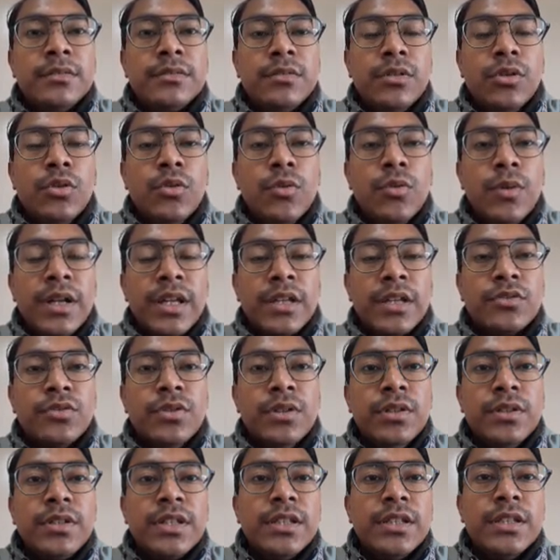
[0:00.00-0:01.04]
lower
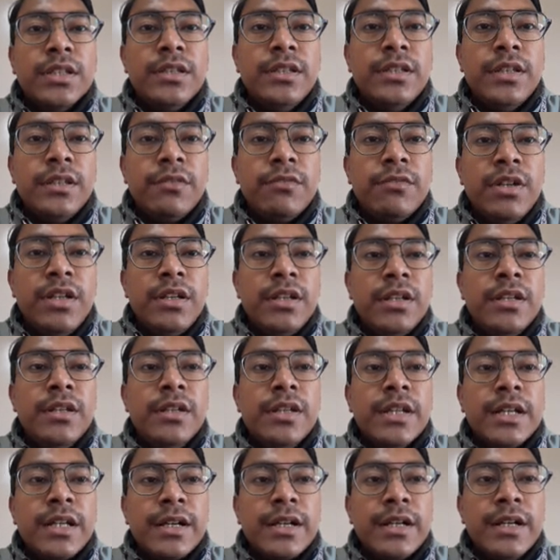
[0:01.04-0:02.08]
actually. Okay, the death rate, it
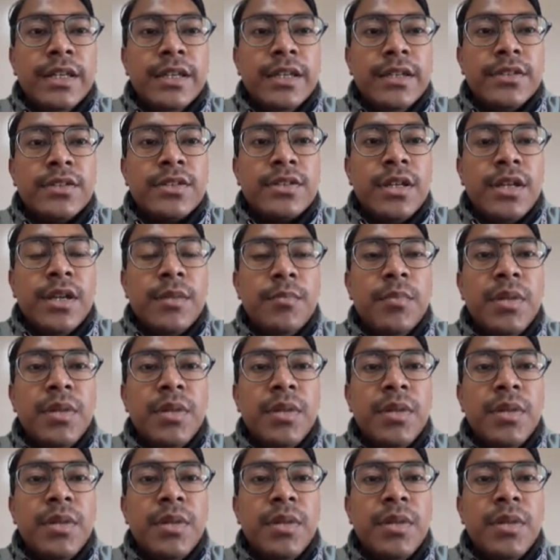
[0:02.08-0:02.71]
decreased,